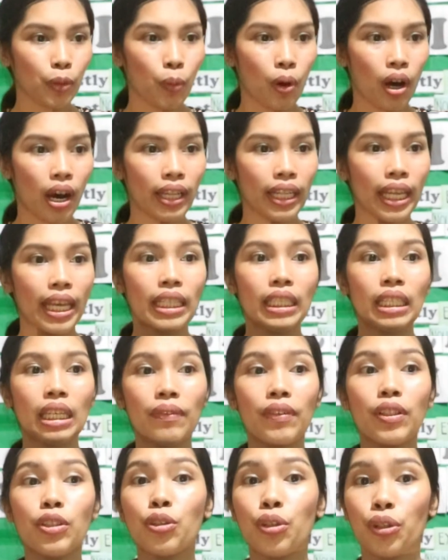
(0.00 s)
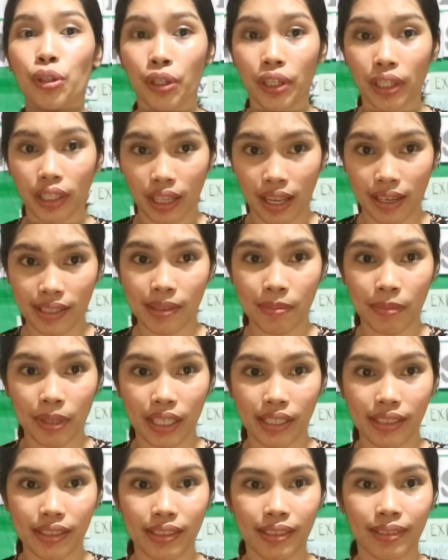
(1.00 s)
one and give it to your
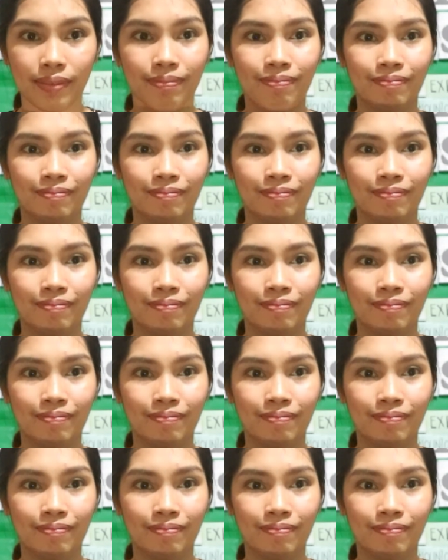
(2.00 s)
classmate?